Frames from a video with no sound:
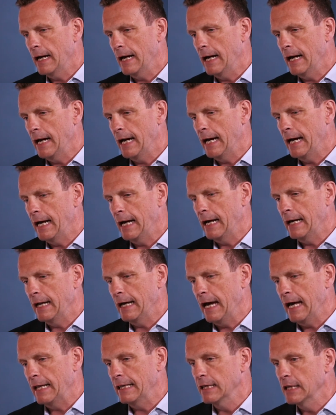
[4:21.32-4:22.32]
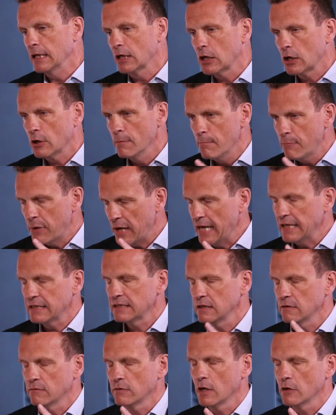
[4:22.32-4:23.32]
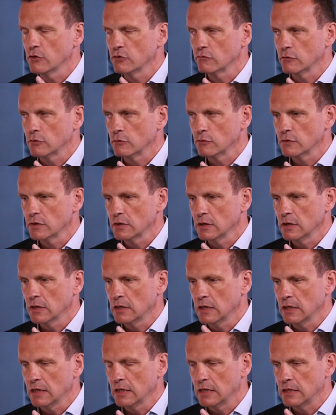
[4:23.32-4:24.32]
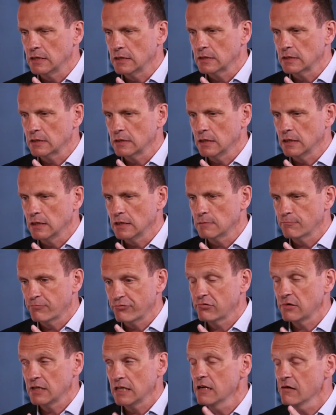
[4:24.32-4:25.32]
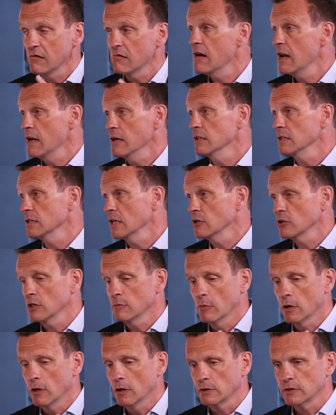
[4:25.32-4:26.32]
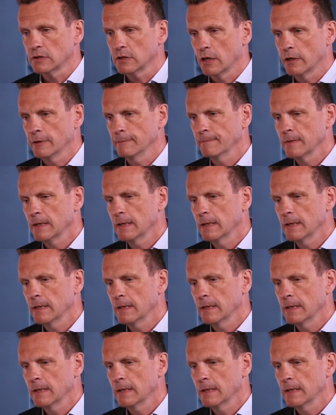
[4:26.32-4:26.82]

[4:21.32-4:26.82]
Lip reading: and the complexity of those rules is pretty horrendous, actually, Mark. So